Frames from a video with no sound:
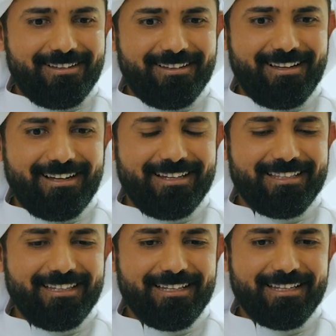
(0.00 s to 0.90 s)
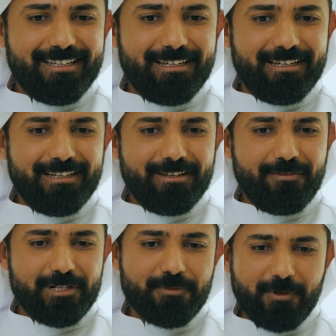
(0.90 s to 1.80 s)
Yeah, I think,
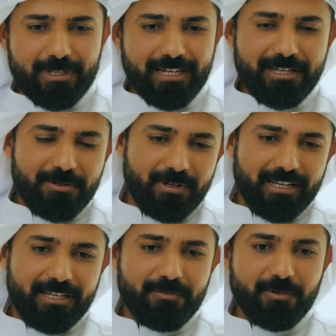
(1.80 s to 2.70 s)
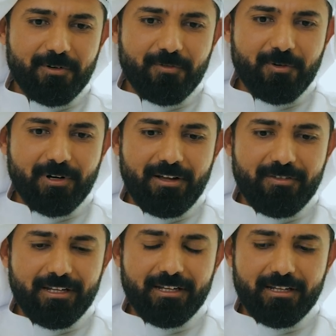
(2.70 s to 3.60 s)
first of all, thank you again for
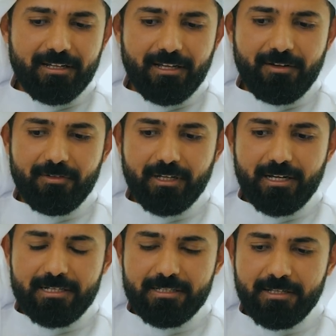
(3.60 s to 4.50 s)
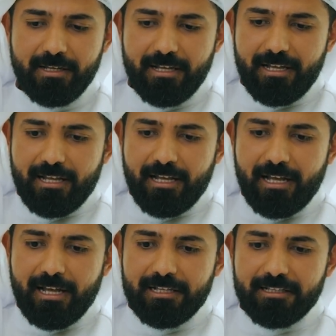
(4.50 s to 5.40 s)
having us.
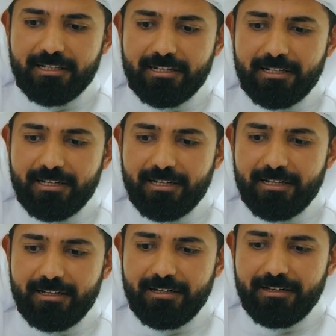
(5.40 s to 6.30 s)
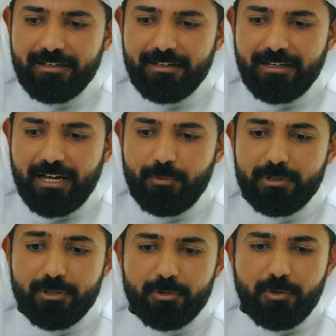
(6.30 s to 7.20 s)
And I
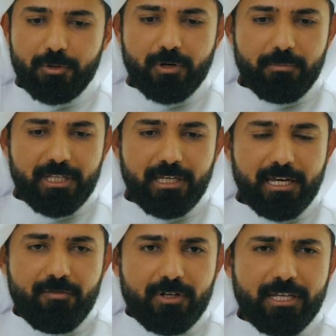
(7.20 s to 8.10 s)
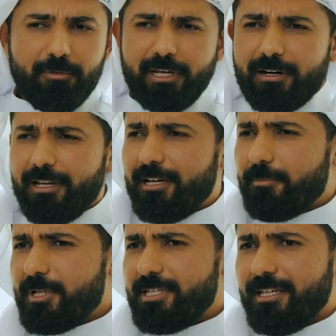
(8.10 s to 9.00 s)
wanted to know, you are meeting every day. You are here
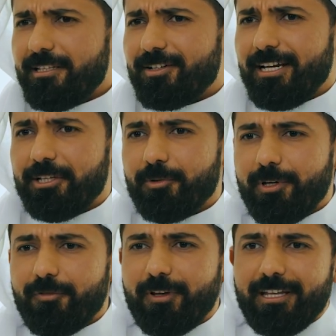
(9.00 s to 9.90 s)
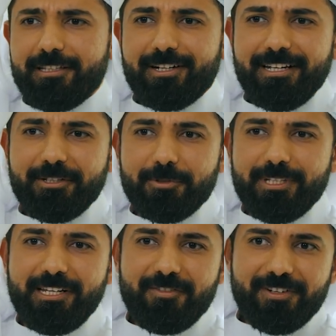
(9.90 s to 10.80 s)
busy trying to innovate, trying to
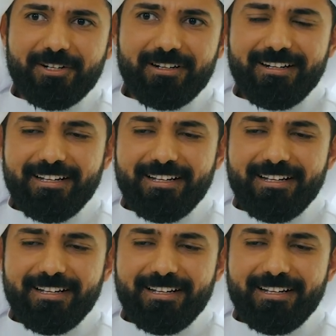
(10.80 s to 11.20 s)
deliver,